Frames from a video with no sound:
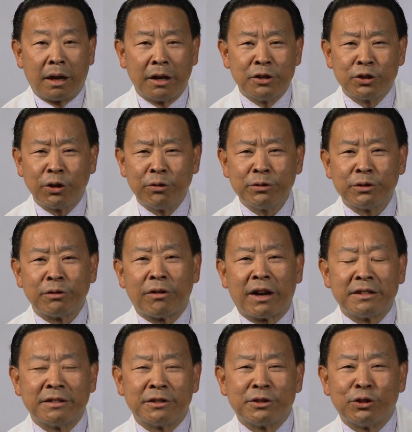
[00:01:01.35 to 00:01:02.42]
I chose
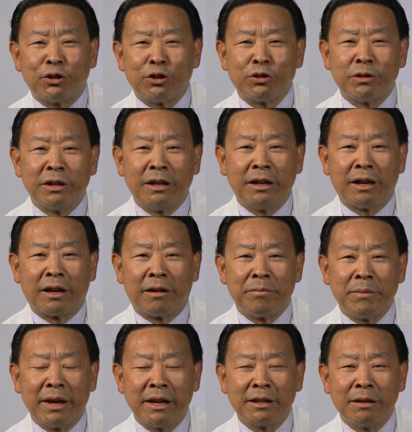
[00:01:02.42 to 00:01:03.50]
thoracic surgery uh,
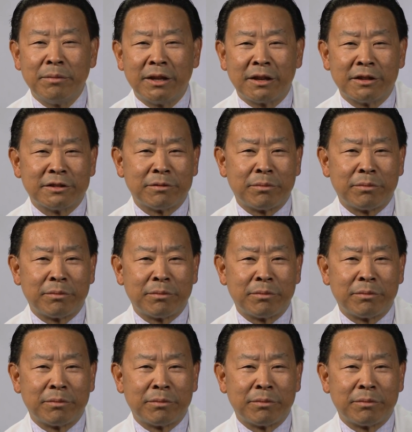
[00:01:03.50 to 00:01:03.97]
mainly because